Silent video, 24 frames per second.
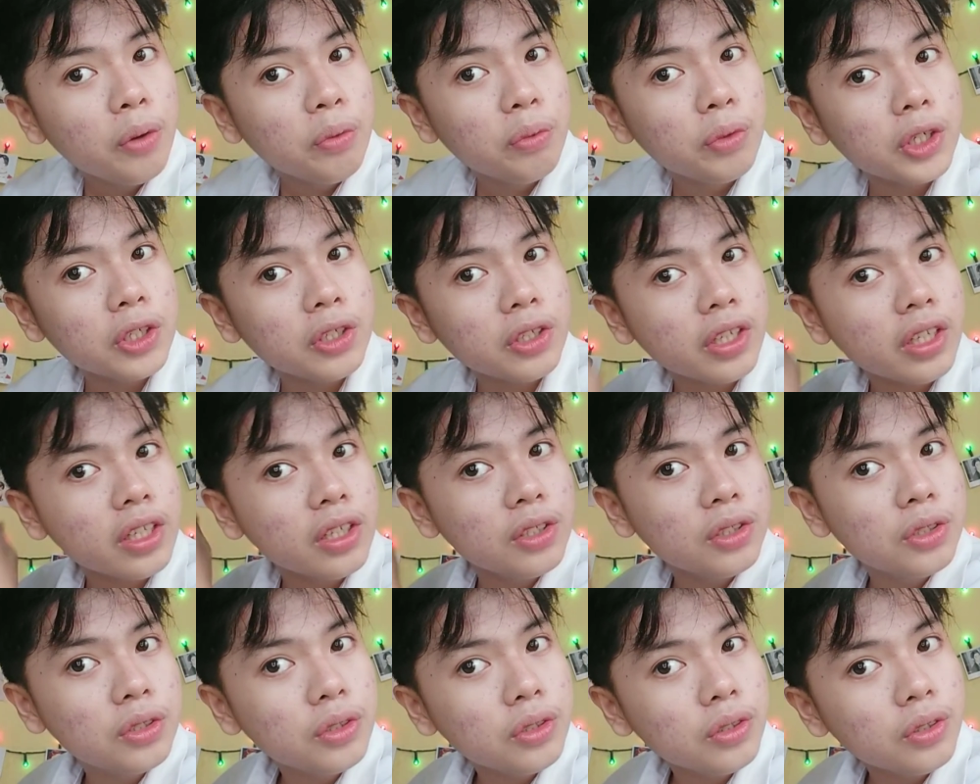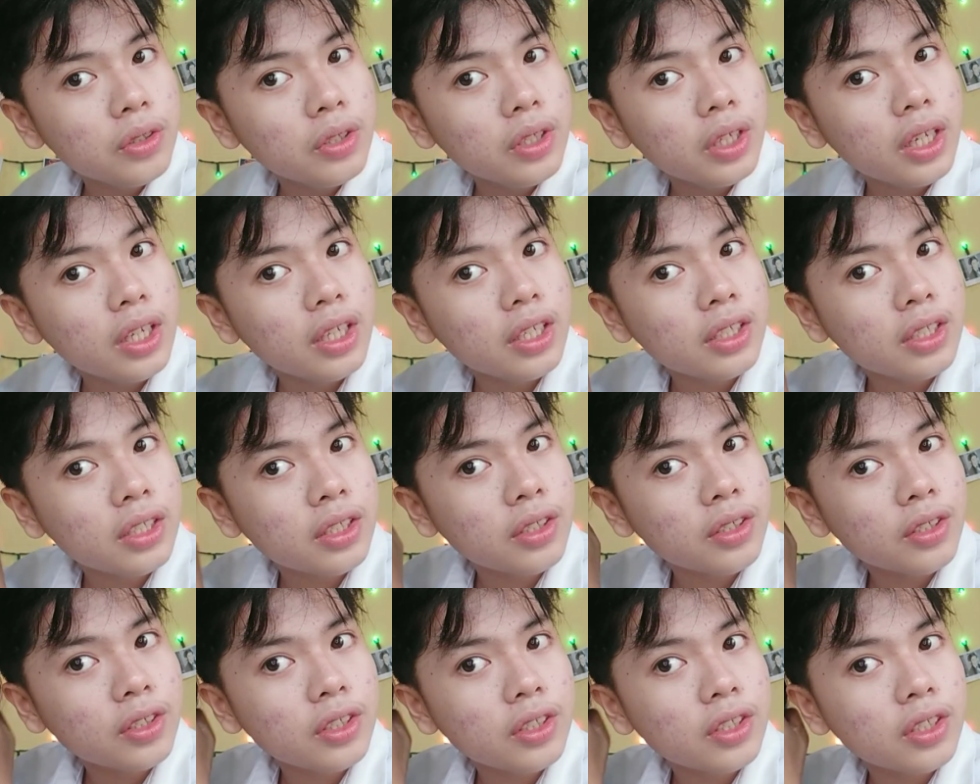What you're gonna do
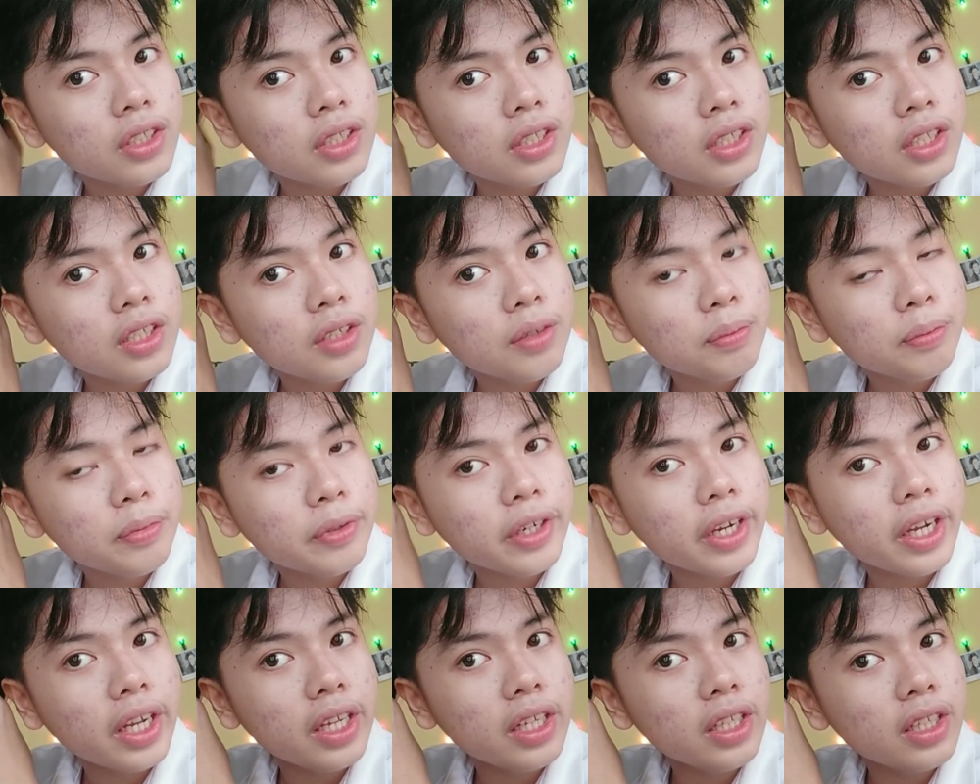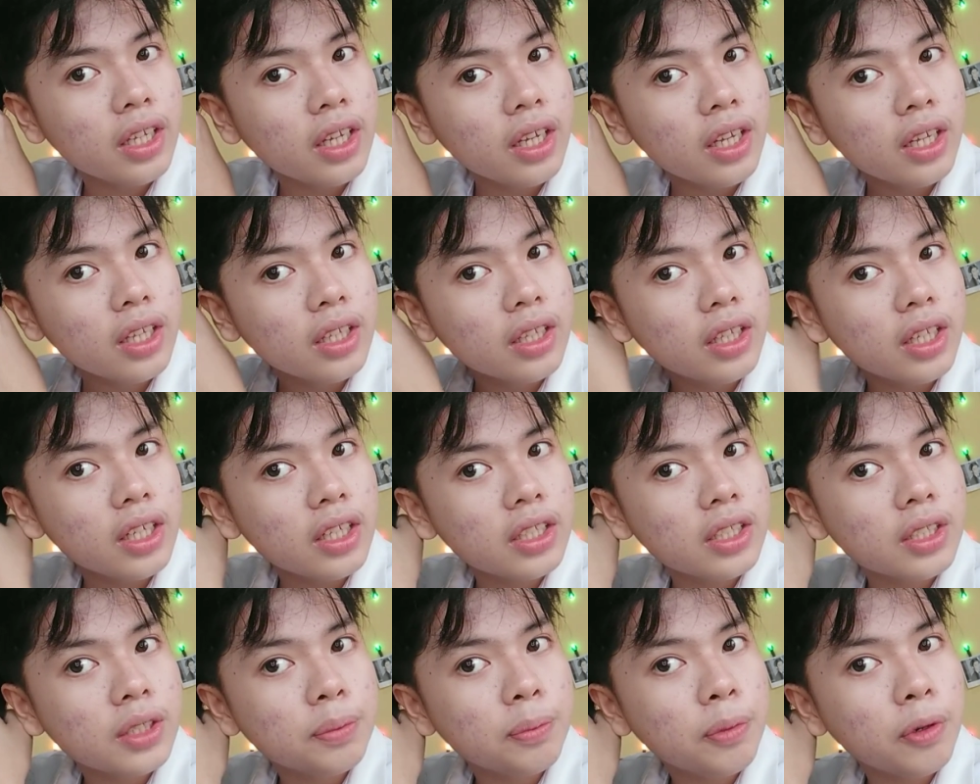is you're just gonna braid
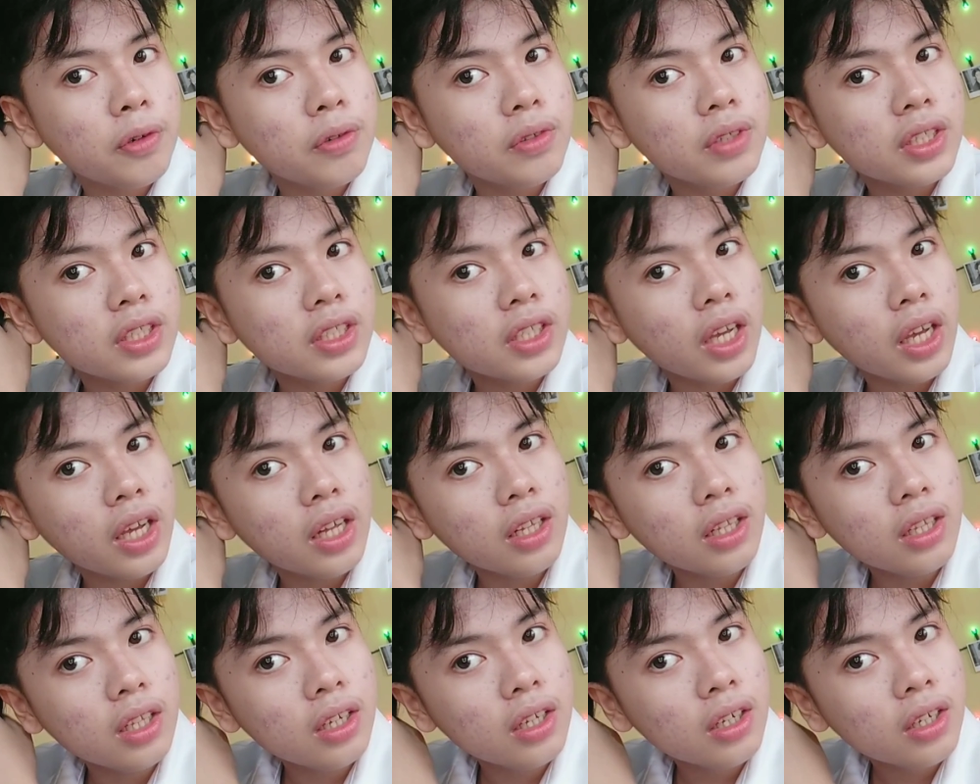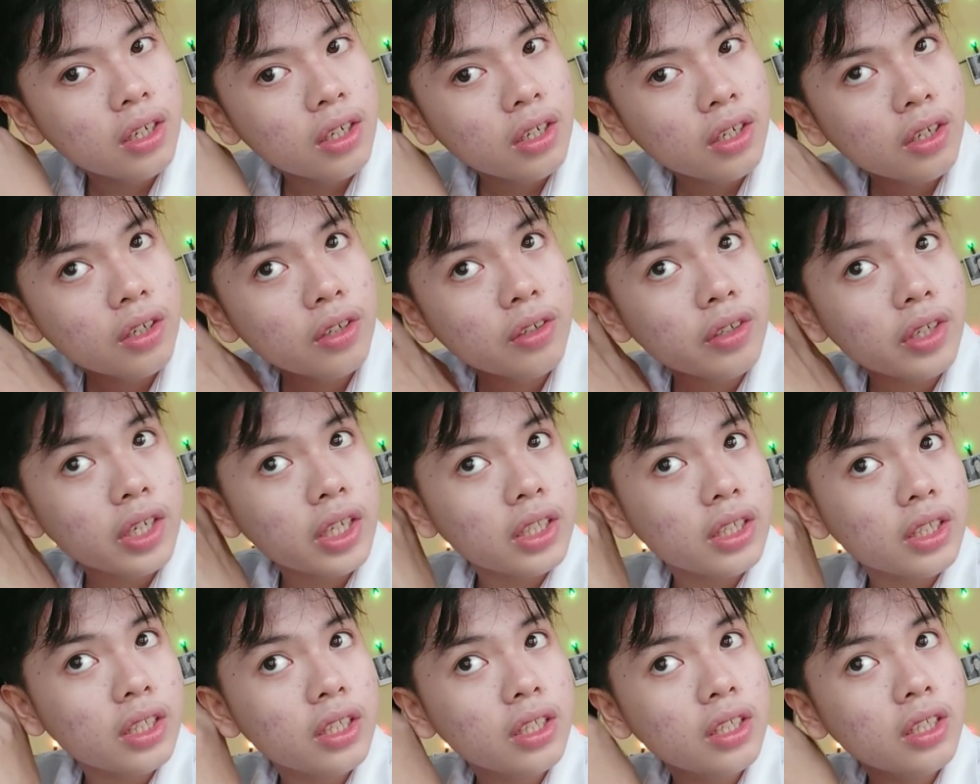this ponytail
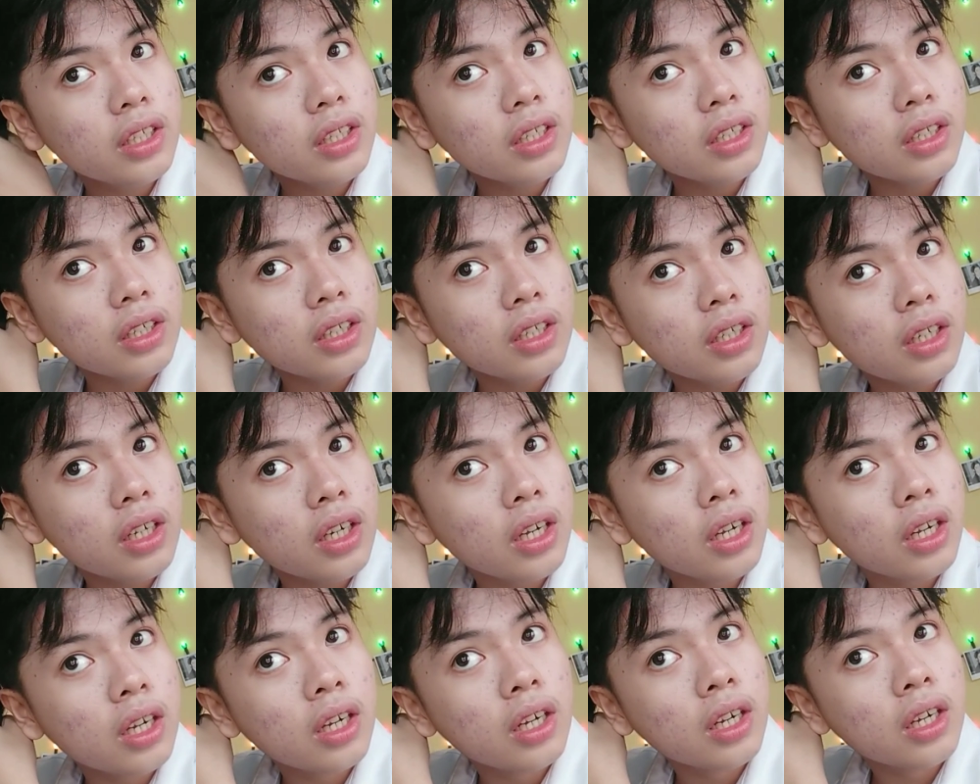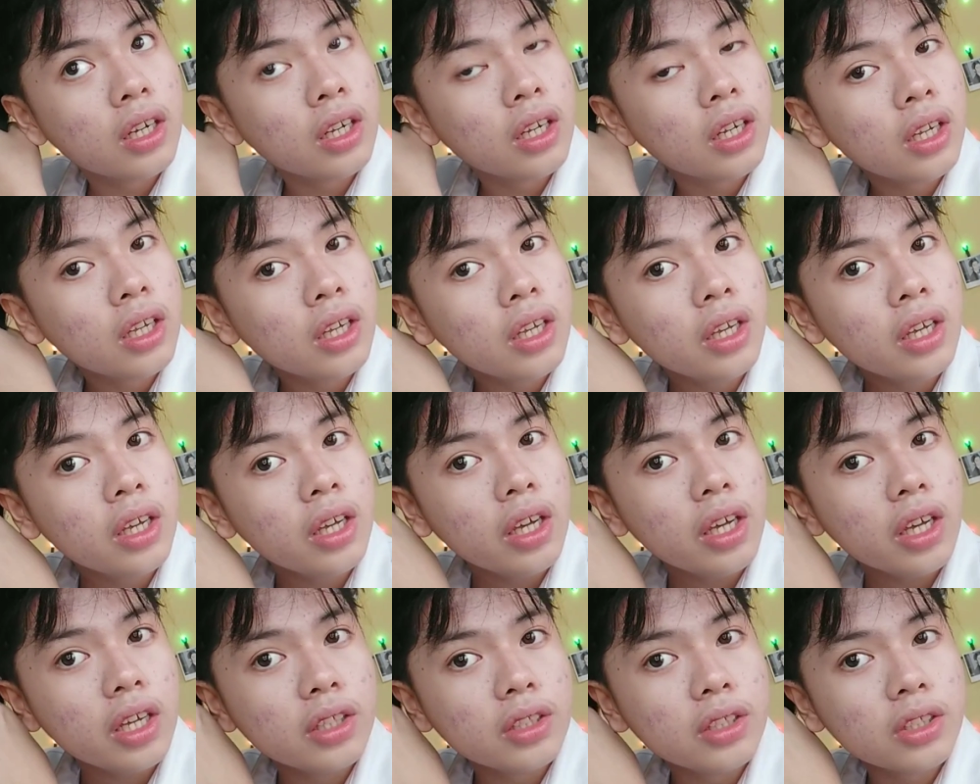right here
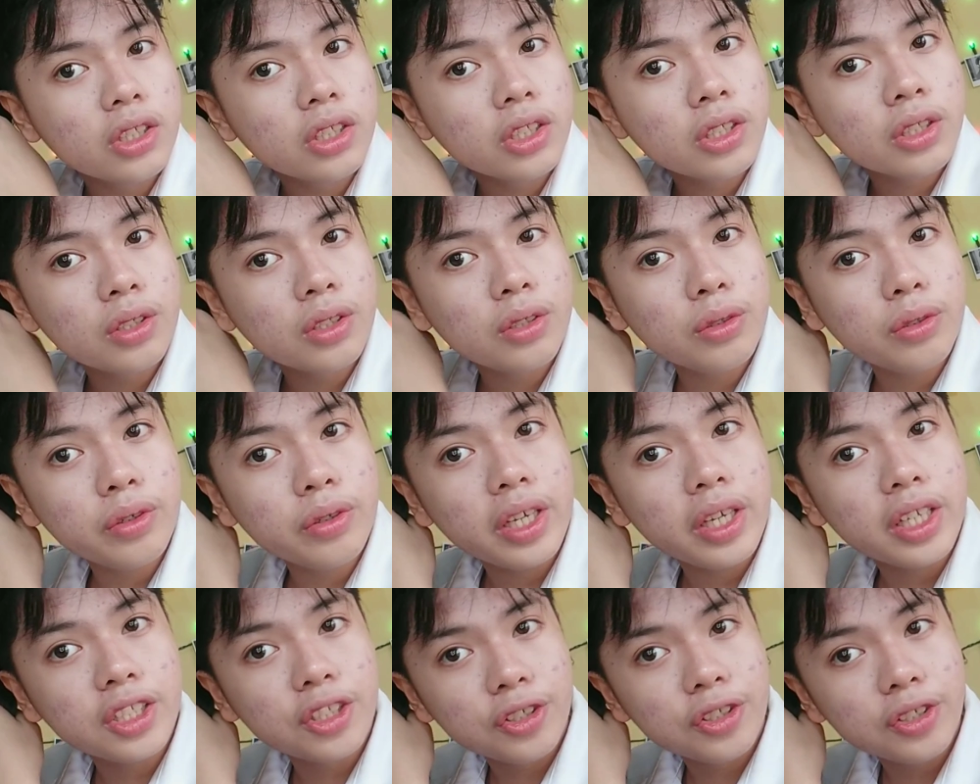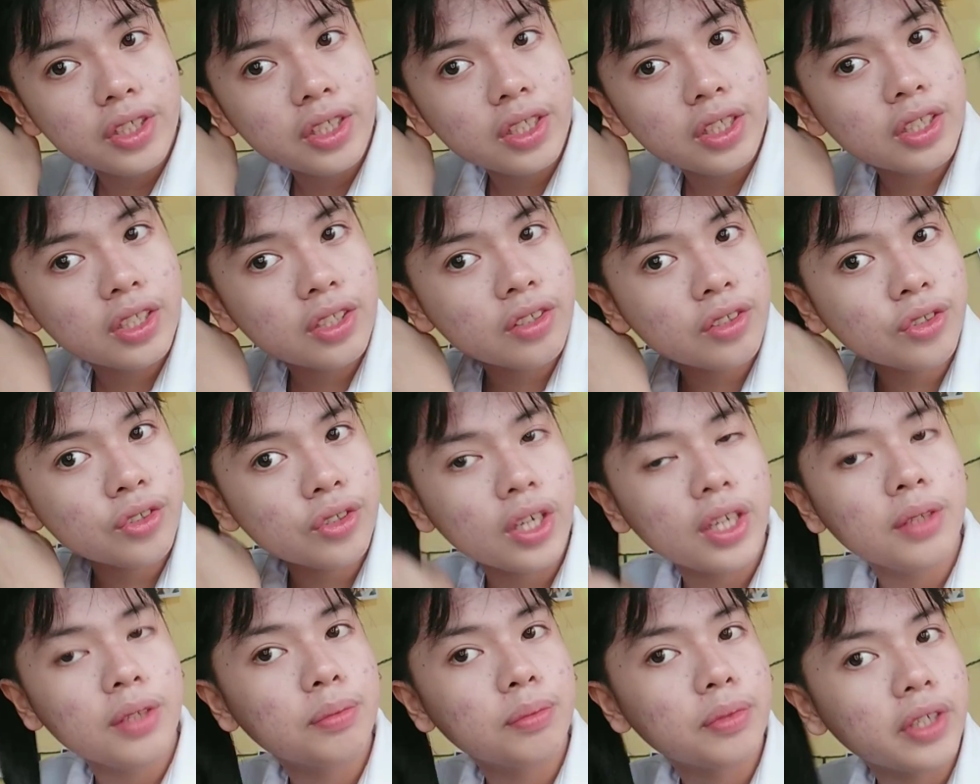and just do a
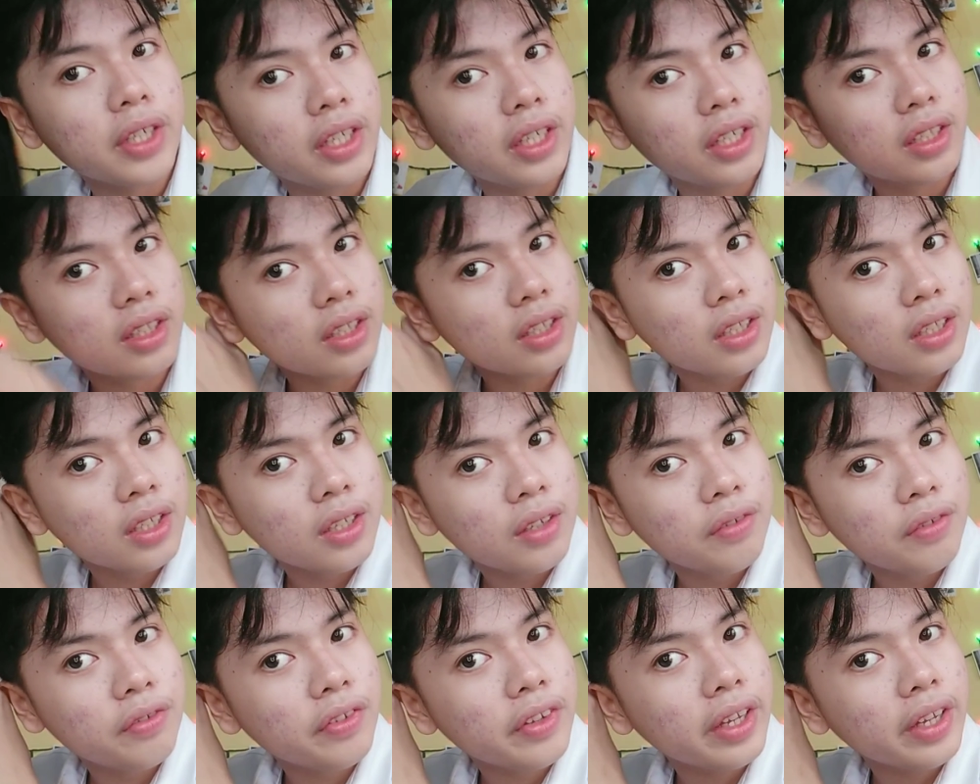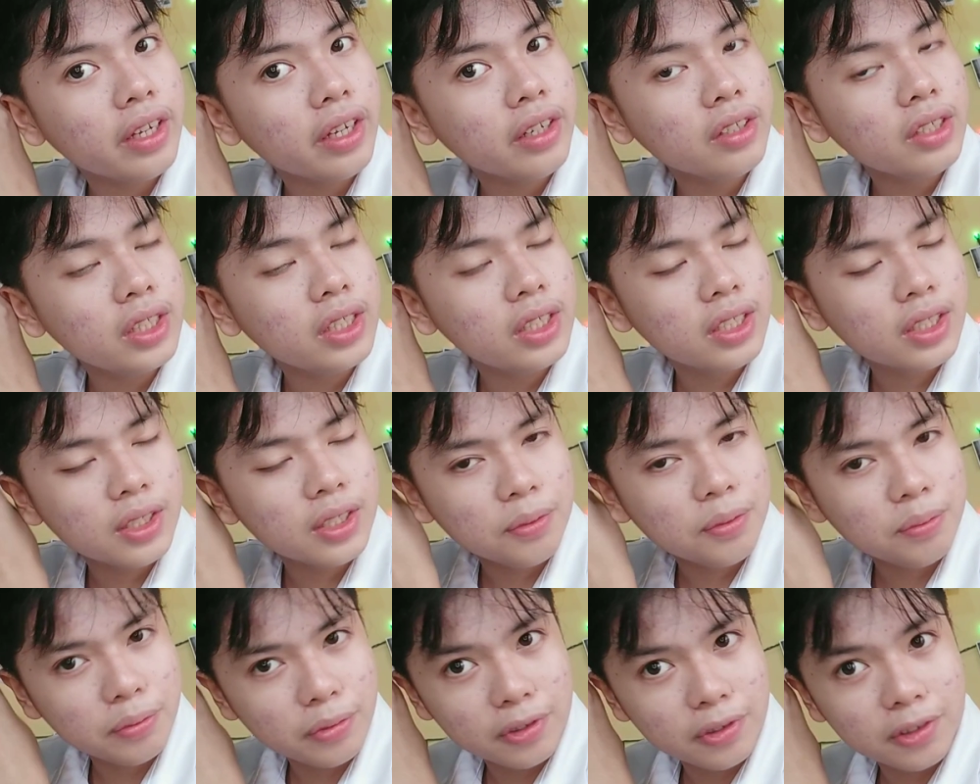3-strand braid. Very
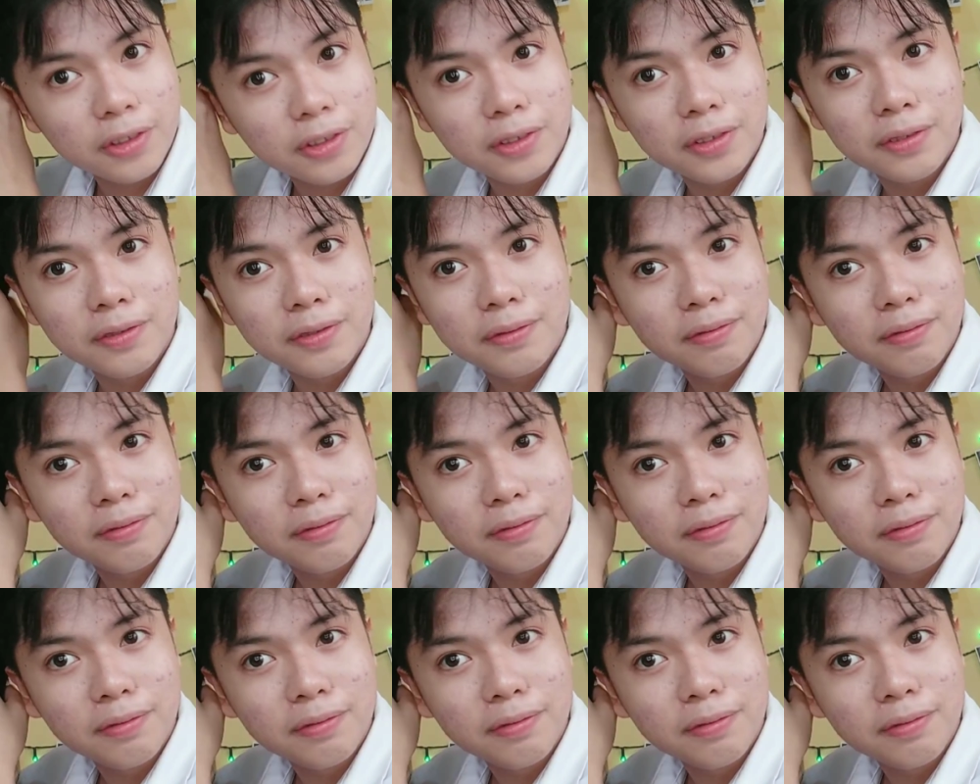simple.